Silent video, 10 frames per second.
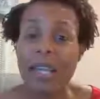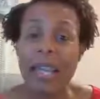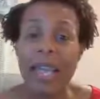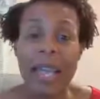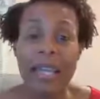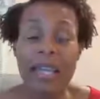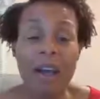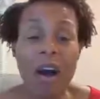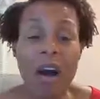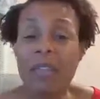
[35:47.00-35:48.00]
and
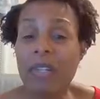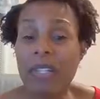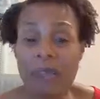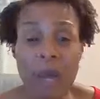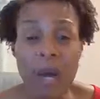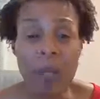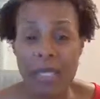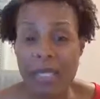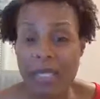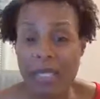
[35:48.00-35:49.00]
all of the small
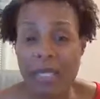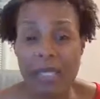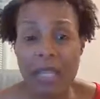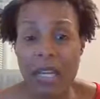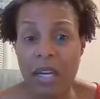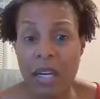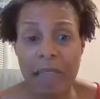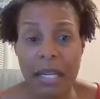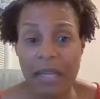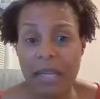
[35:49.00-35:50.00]
businesses that are
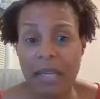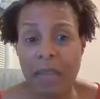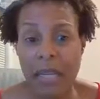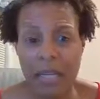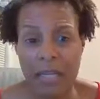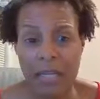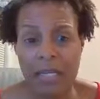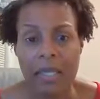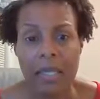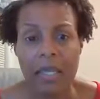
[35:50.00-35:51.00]
affected by
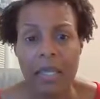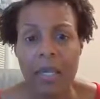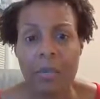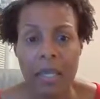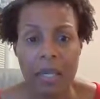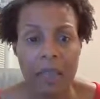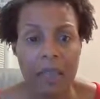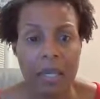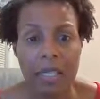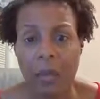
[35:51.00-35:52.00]
this, that are being
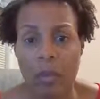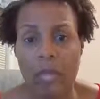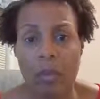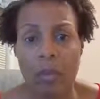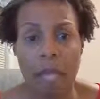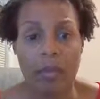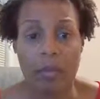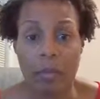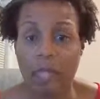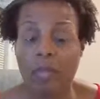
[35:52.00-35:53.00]
affected, that we're going to be off
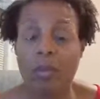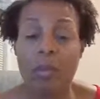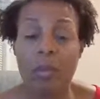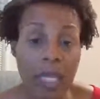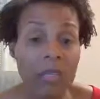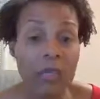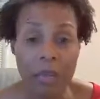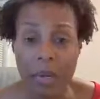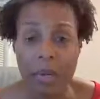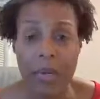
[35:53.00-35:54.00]
a month. Let's
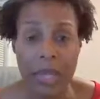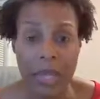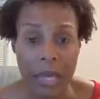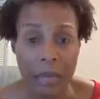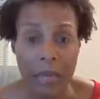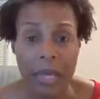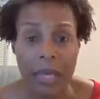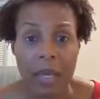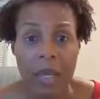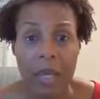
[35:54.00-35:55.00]
remember them,
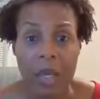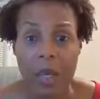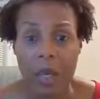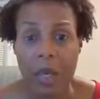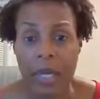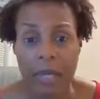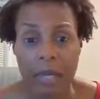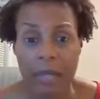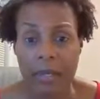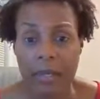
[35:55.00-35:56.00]
you know,
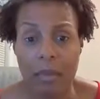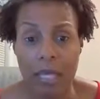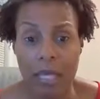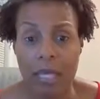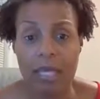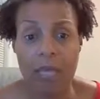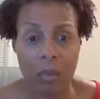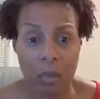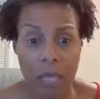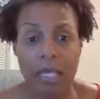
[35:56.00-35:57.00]
when
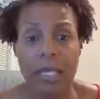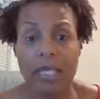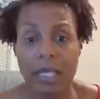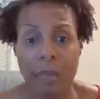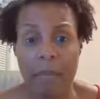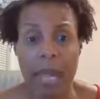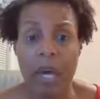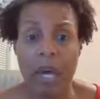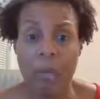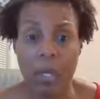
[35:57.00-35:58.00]
things get back
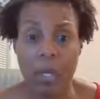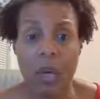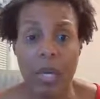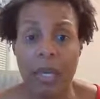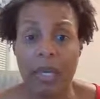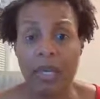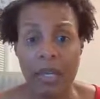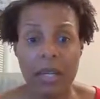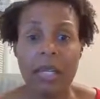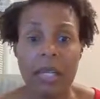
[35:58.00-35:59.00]
up and going.
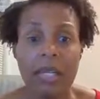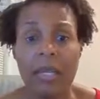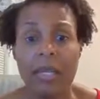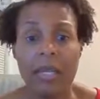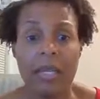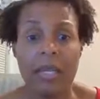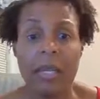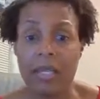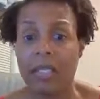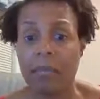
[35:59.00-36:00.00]
They're going to need us